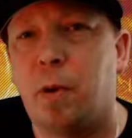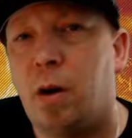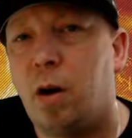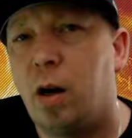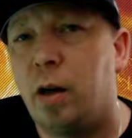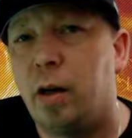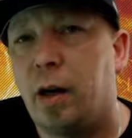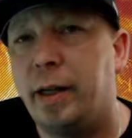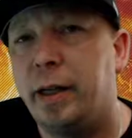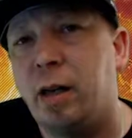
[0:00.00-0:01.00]

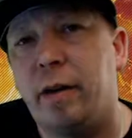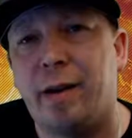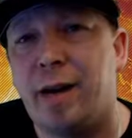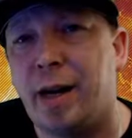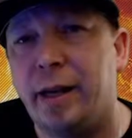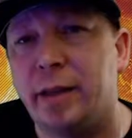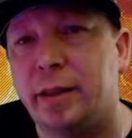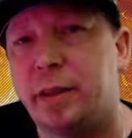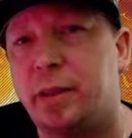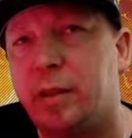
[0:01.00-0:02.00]
I did it on the
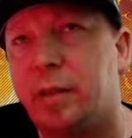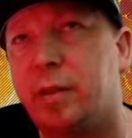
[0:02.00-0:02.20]
highest